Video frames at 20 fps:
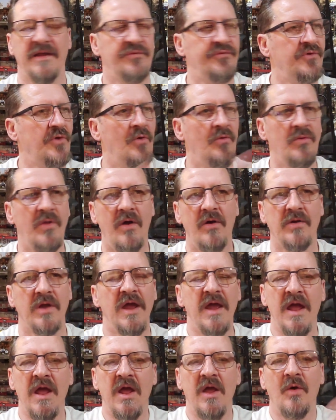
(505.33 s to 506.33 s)
It's no longer
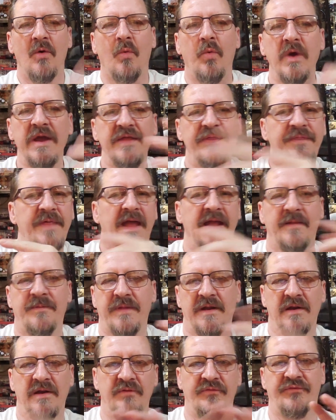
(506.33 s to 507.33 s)
we think
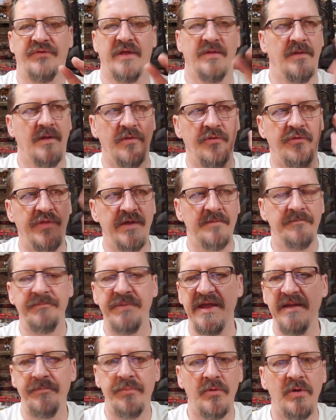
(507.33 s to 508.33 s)
that it's them
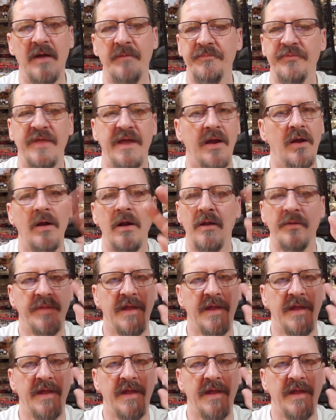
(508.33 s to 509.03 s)
people up there,